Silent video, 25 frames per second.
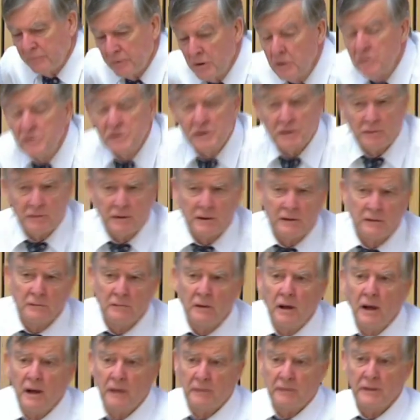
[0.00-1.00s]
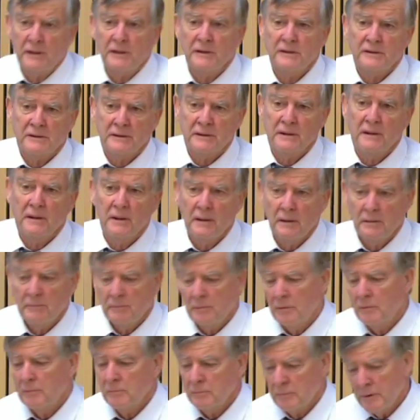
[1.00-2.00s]
future inquiries.
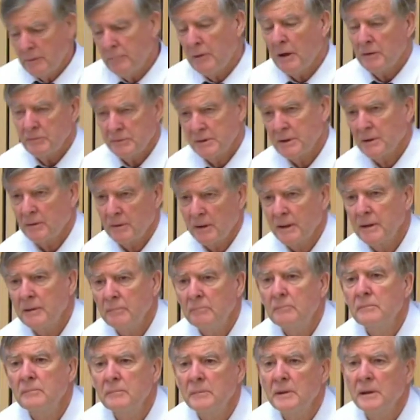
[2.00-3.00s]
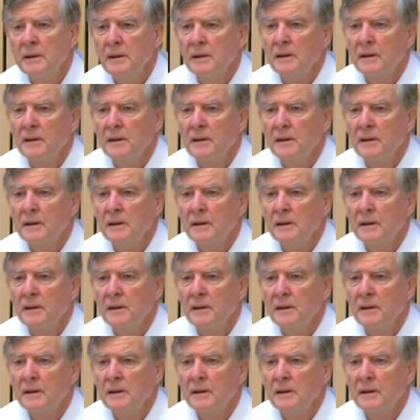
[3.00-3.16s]
Well, we won't tell them